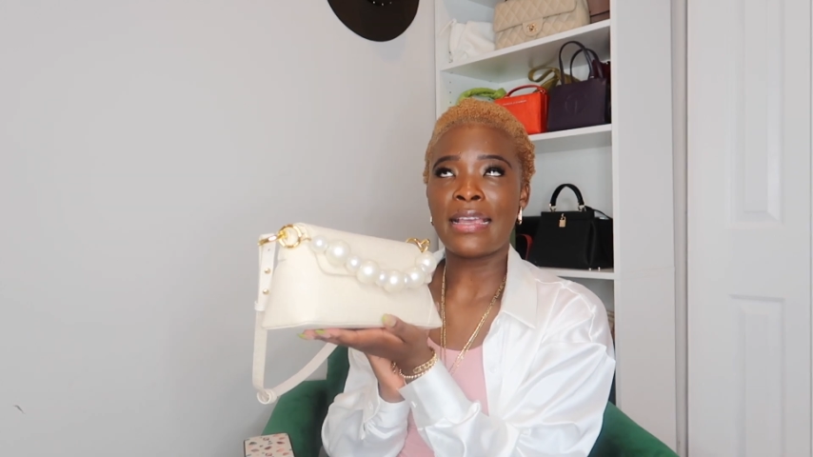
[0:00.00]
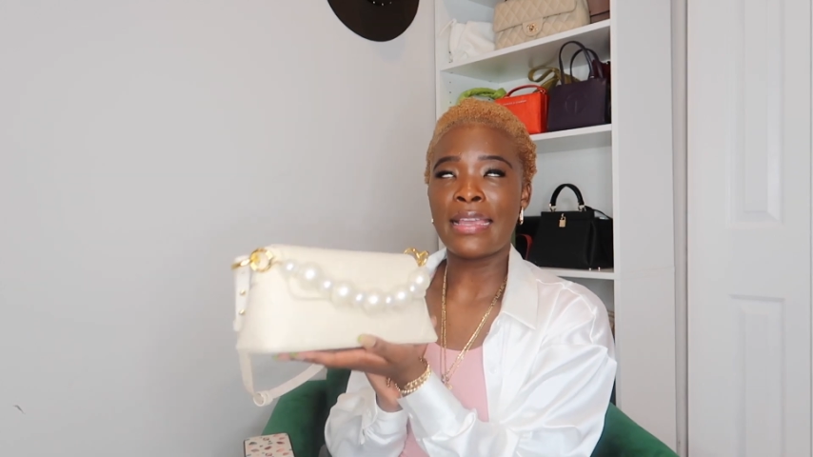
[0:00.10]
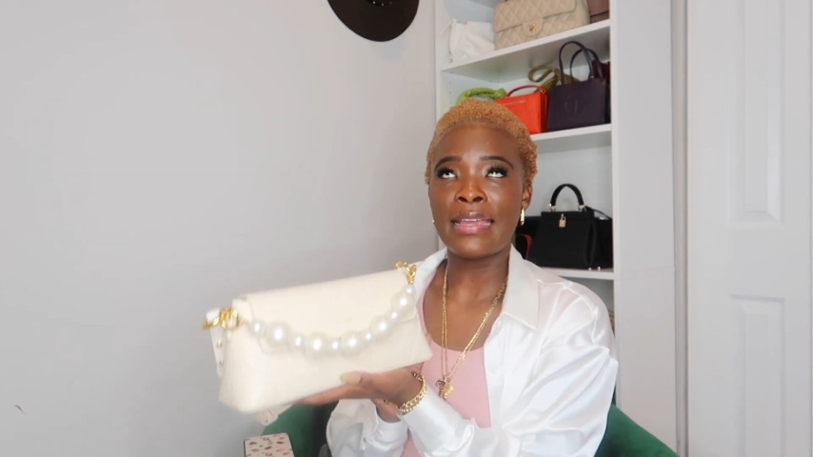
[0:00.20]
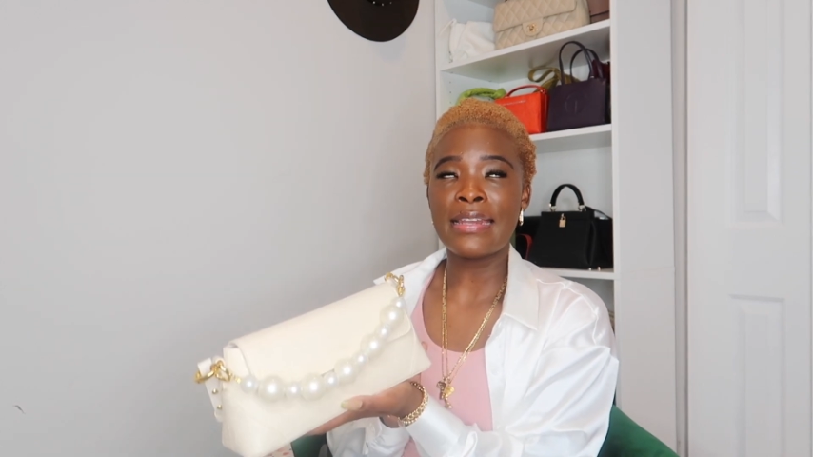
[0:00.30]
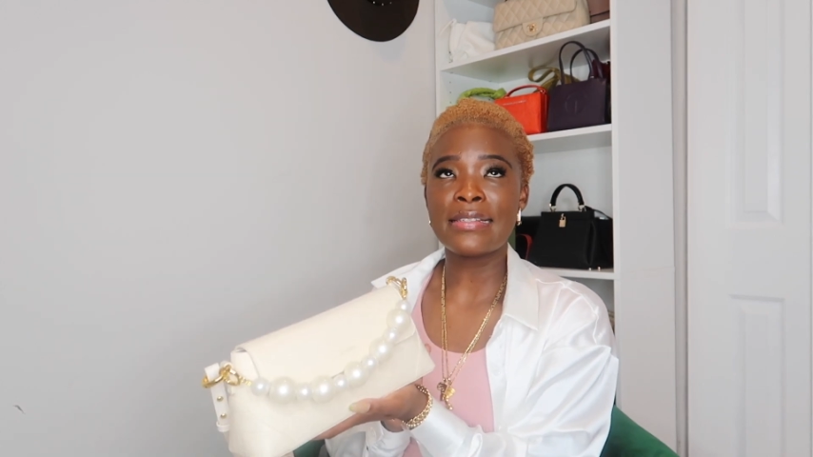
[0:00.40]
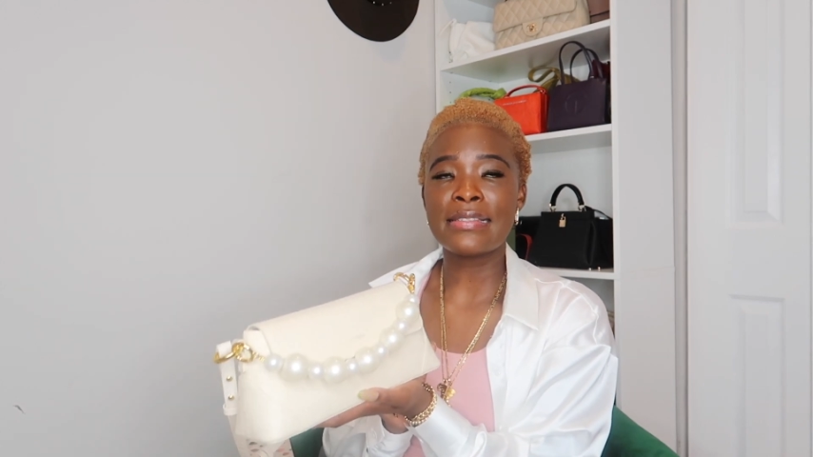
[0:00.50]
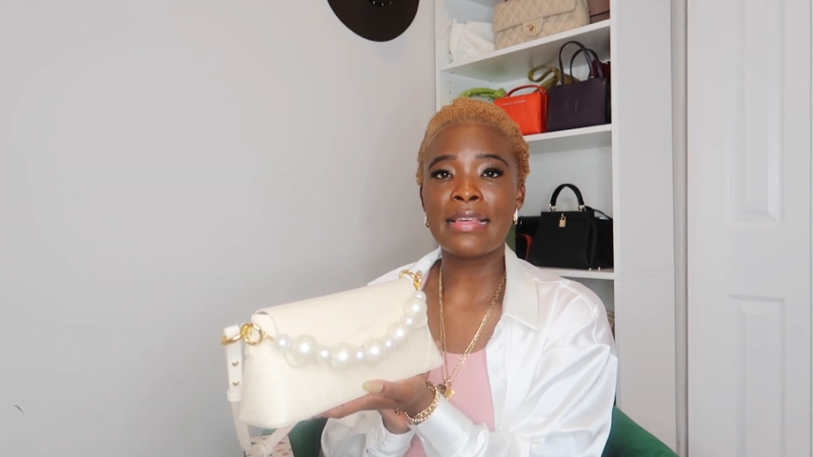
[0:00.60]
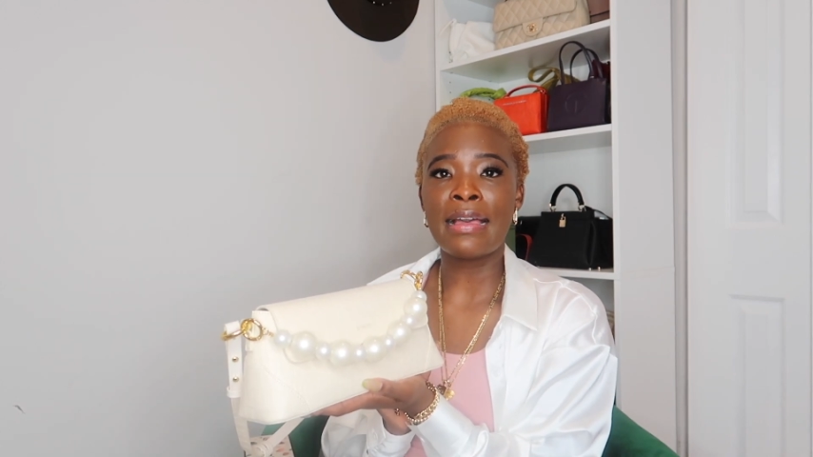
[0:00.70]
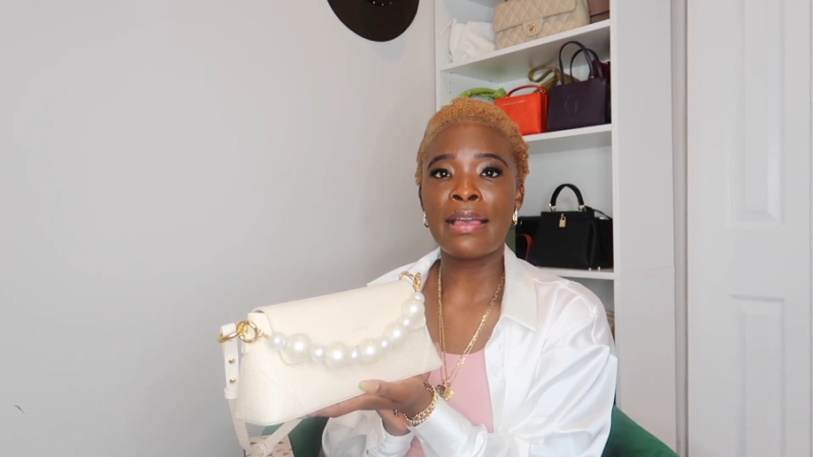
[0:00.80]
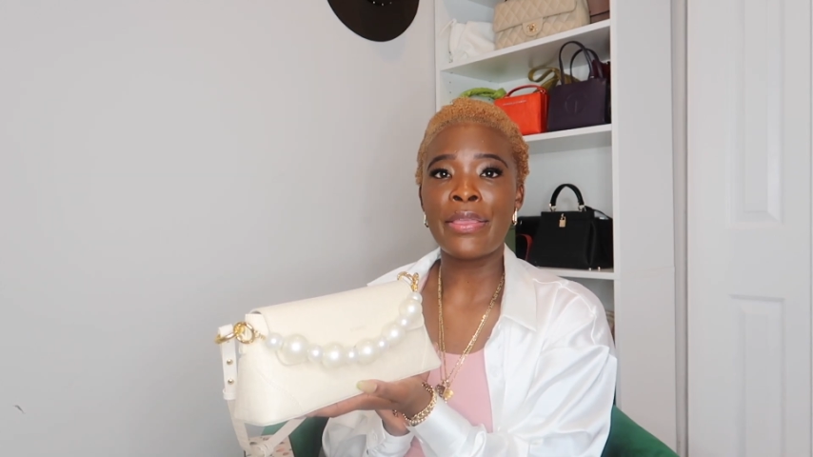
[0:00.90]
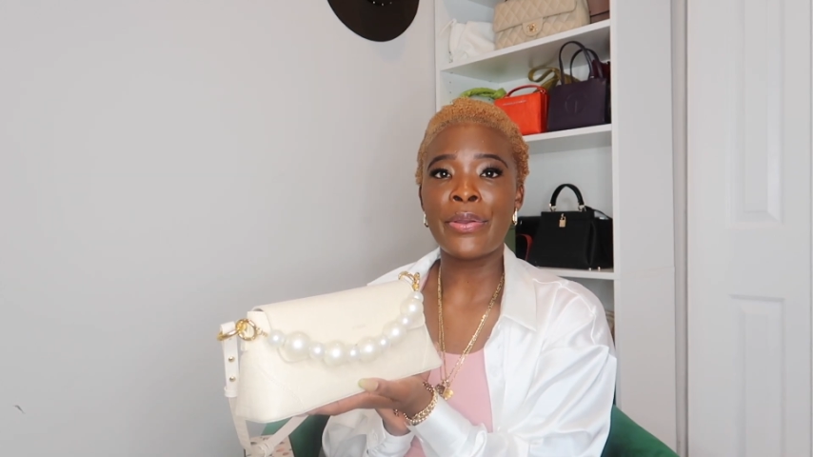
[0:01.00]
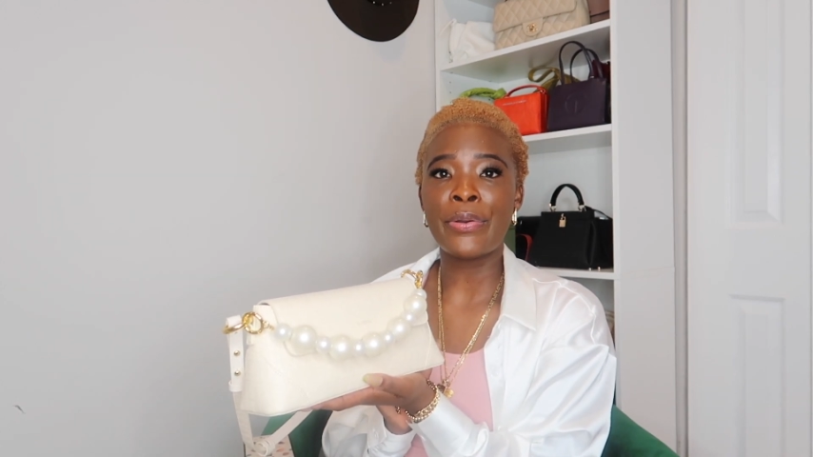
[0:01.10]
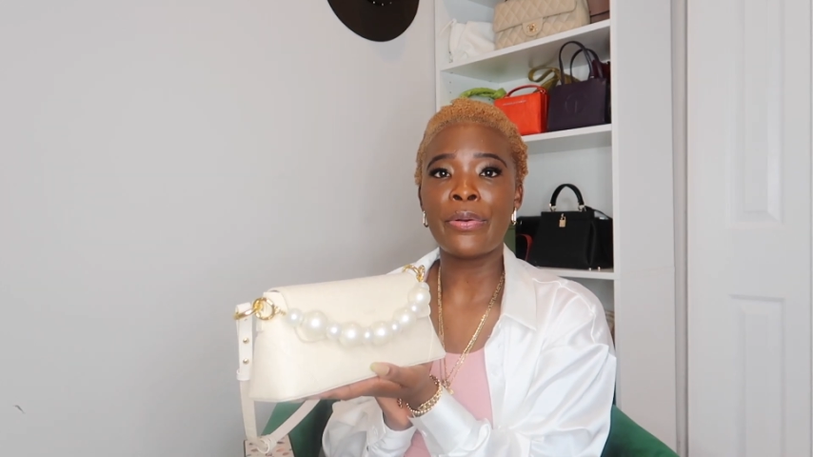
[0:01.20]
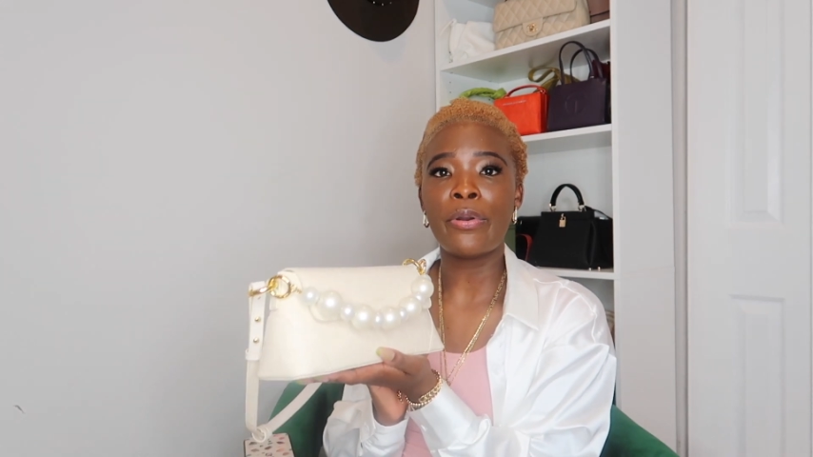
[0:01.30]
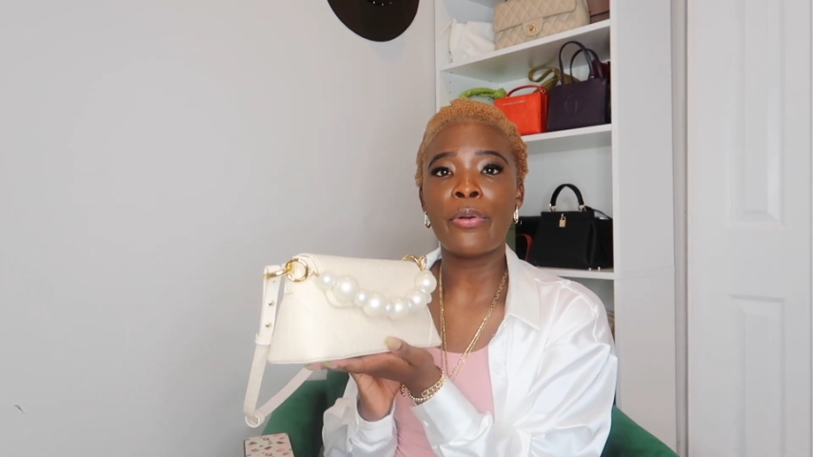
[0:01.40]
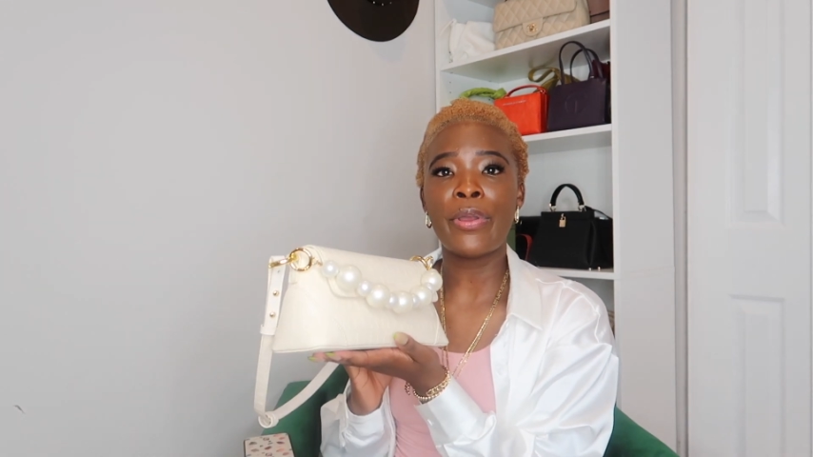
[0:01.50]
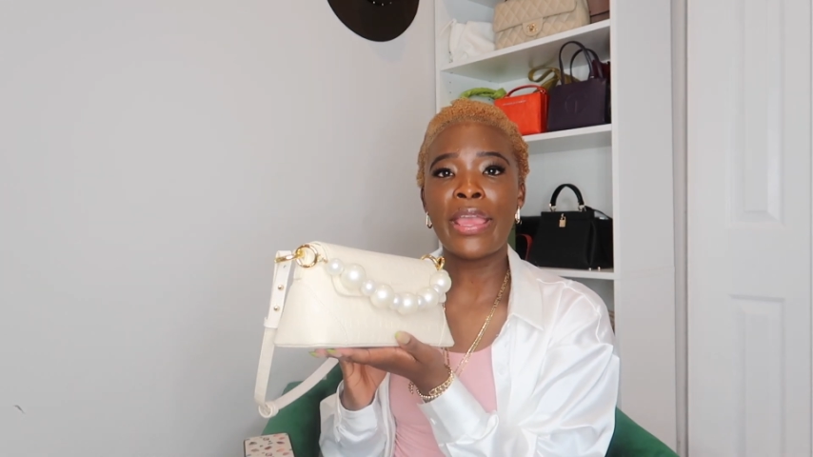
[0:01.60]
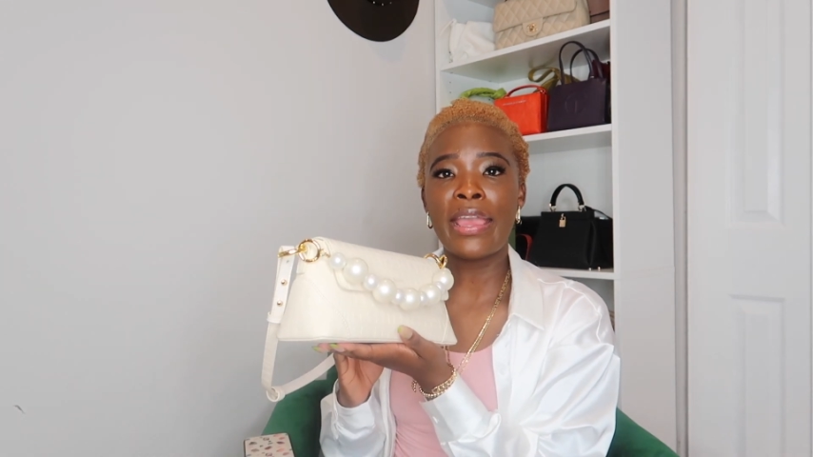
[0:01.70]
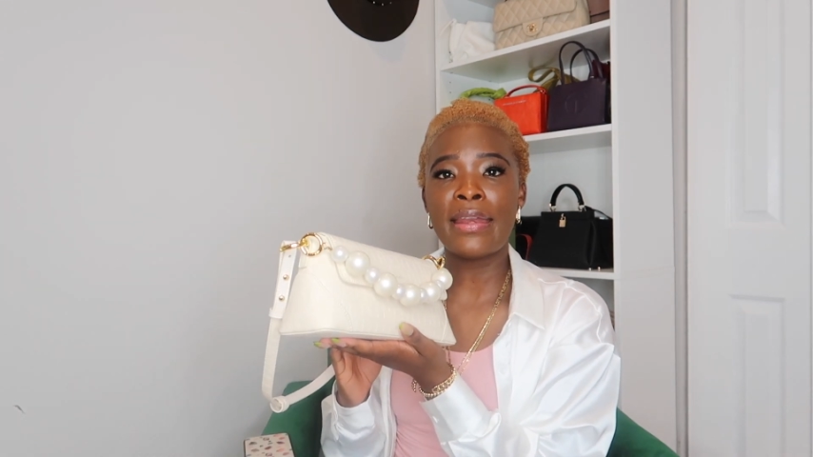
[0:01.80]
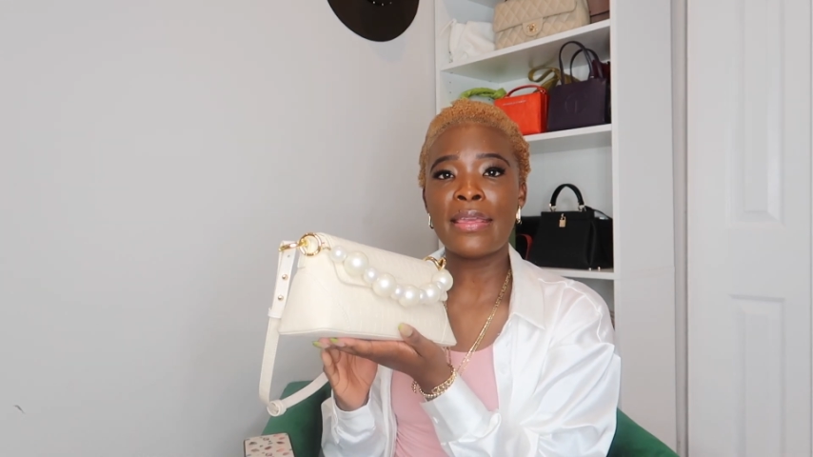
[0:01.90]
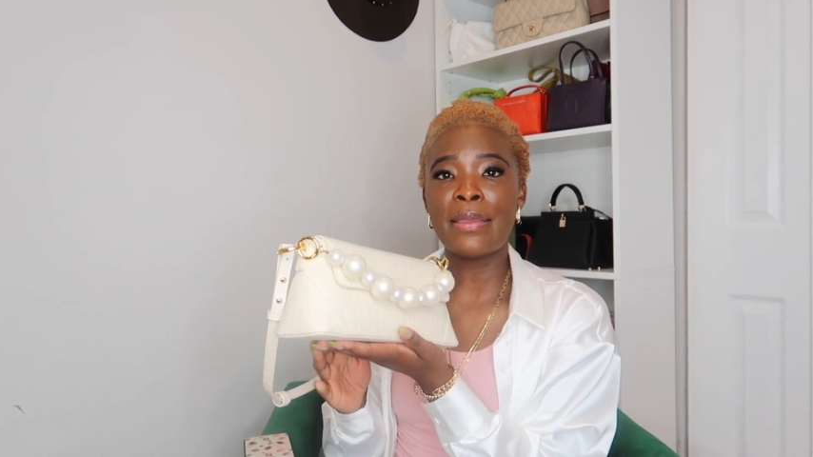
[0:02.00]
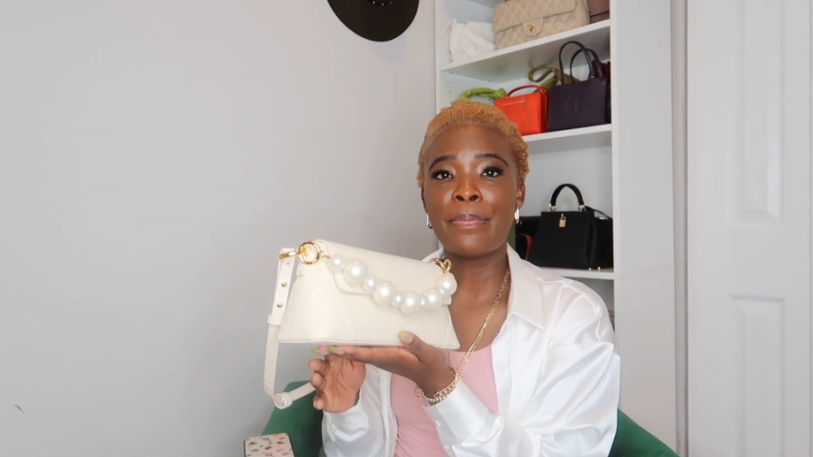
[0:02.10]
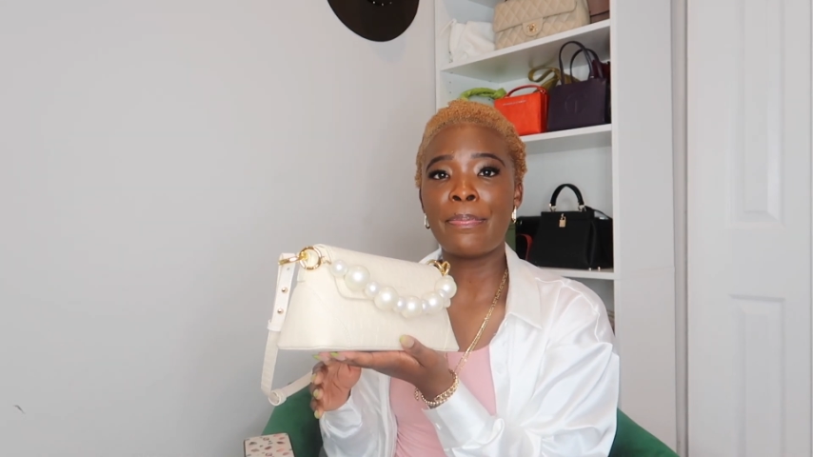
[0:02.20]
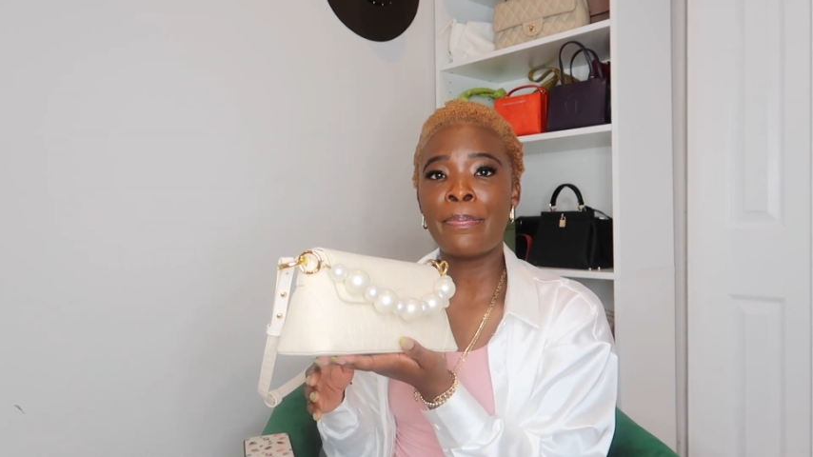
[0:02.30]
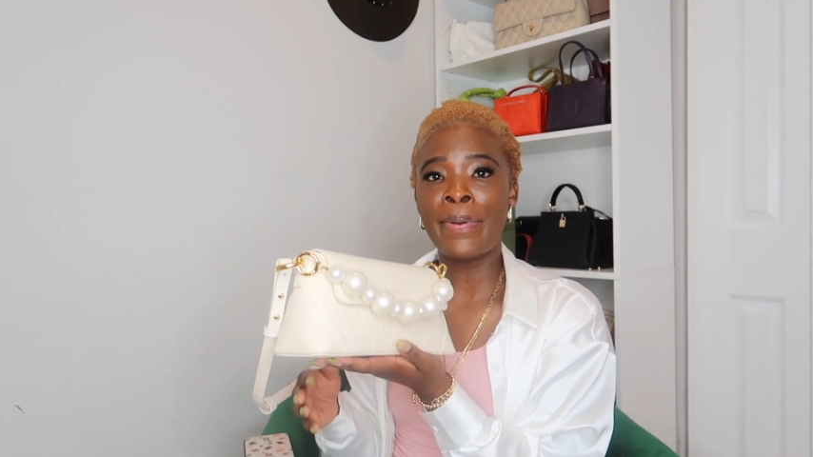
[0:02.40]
any style or any